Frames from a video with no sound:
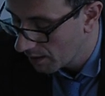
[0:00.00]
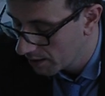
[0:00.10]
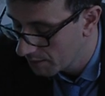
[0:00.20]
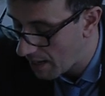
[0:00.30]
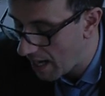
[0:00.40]

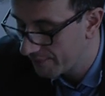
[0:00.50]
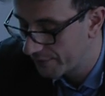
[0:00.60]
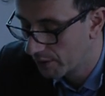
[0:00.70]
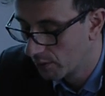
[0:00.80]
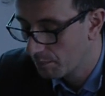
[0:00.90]
In my
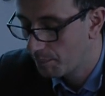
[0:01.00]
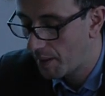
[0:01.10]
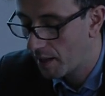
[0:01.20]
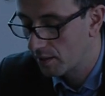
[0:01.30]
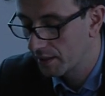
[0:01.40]
view,
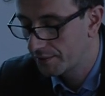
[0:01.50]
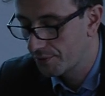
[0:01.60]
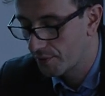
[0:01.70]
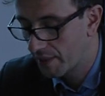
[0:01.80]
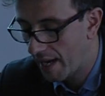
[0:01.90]

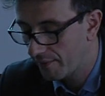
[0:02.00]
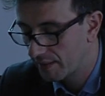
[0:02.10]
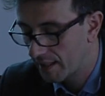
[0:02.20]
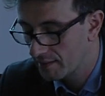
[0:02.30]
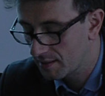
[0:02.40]
paraliterary
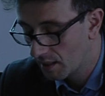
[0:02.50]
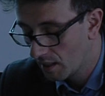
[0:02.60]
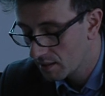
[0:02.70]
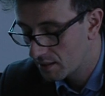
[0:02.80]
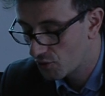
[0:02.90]
evidence
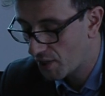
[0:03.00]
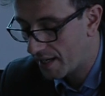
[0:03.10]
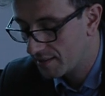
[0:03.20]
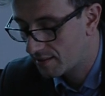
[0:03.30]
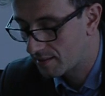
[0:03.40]

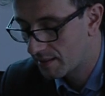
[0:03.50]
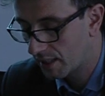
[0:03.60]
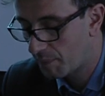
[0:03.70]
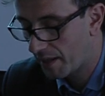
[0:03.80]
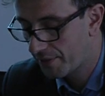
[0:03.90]
suggests
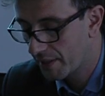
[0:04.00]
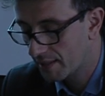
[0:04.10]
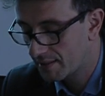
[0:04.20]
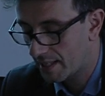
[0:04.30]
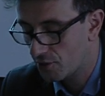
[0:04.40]
that by
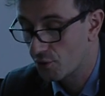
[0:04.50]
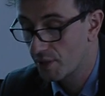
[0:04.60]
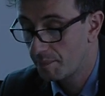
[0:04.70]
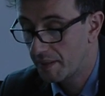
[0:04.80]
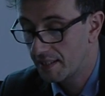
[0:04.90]
3rd
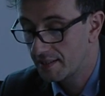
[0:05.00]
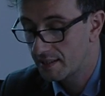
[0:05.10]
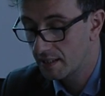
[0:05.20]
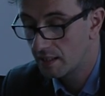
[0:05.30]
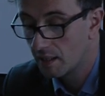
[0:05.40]
century
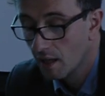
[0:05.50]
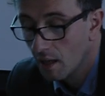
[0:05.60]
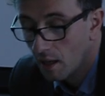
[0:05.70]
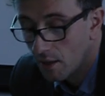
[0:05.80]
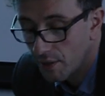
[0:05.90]
BC,
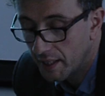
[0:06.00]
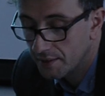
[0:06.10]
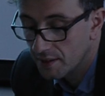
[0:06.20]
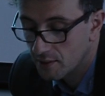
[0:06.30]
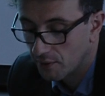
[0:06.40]

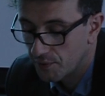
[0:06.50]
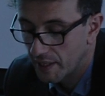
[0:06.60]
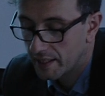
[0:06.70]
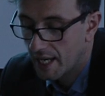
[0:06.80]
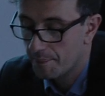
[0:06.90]
readers of
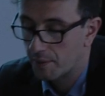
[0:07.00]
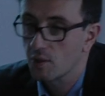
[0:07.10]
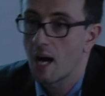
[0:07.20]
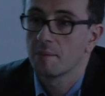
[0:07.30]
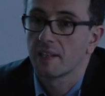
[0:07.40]
Greek
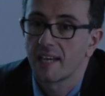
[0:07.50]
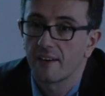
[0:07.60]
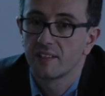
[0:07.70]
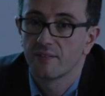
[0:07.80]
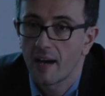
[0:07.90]
epigram
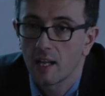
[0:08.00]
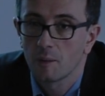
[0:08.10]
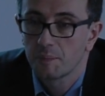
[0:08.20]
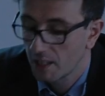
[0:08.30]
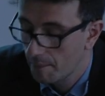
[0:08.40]
have
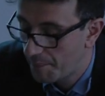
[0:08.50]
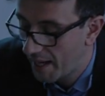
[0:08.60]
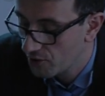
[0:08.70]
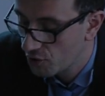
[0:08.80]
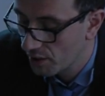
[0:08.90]
developed a
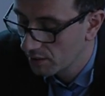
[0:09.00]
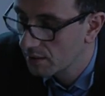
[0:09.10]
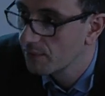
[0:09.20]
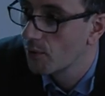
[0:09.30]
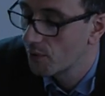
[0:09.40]

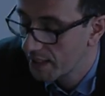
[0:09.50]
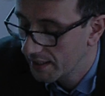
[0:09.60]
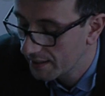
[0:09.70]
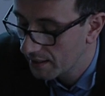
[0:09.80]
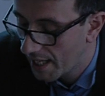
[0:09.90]
penchant for
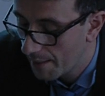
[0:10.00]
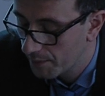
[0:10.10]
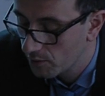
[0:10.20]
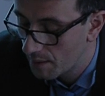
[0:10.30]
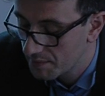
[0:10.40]
reading
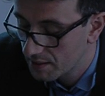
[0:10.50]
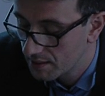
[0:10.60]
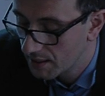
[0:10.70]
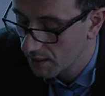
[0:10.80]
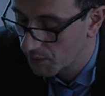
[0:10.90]
epigrams in
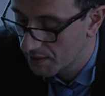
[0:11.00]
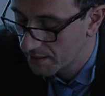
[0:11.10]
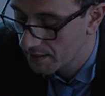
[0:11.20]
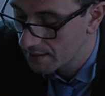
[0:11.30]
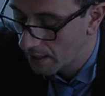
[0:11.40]

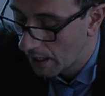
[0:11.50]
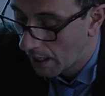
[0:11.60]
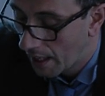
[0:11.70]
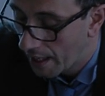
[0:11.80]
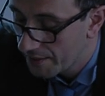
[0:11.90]
sequences,
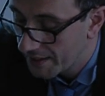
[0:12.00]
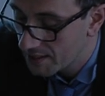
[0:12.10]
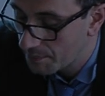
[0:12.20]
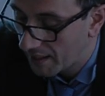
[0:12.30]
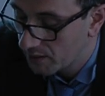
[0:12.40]
and
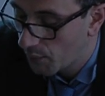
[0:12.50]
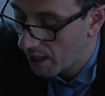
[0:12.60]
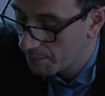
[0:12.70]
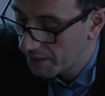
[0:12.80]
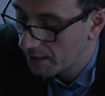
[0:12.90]
this might
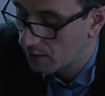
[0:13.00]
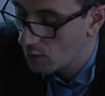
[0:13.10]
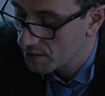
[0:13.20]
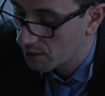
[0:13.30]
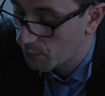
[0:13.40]
well be a
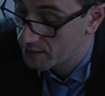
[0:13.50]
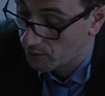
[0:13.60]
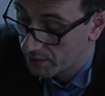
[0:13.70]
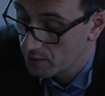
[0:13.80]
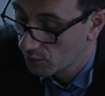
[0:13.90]
consequence
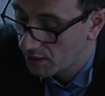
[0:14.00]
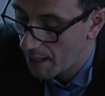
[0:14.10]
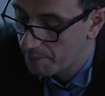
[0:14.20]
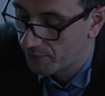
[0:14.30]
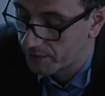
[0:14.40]
of the new
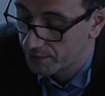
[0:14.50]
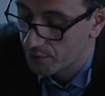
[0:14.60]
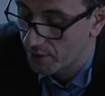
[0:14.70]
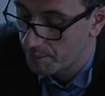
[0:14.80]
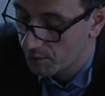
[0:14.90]
type of
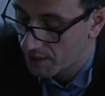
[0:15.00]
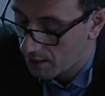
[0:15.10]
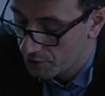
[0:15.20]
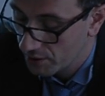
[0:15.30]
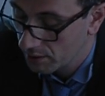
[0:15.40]
literary
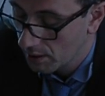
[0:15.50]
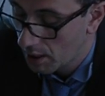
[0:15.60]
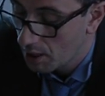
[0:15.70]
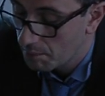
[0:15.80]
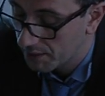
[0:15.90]
production,
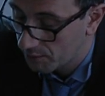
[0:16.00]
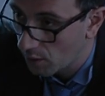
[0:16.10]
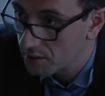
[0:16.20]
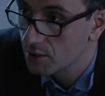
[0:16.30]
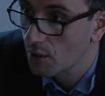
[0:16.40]
but
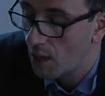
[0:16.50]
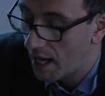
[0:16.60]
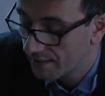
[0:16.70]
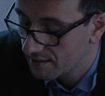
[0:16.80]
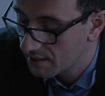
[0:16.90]
also,
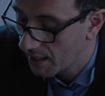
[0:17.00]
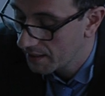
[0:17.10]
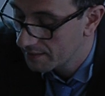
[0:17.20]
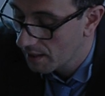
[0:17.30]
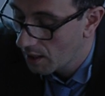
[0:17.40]
I'd
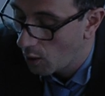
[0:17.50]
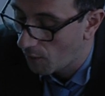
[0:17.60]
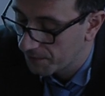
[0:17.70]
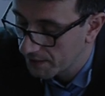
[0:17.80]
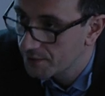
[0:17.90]
state,
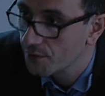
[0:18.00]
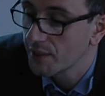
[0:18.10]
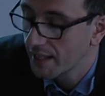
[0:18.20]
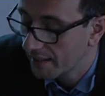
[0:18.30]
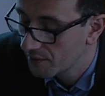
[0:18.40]
of
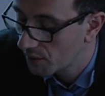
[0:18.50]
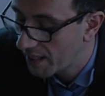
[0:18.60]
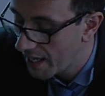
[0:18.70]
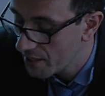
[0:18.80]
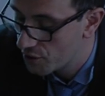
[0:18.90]
literary
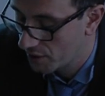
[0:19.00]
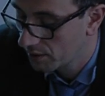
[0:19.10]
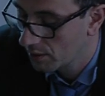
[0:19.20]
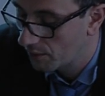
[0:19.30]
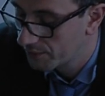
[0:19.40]

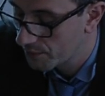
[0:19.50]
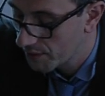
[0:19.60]
education of the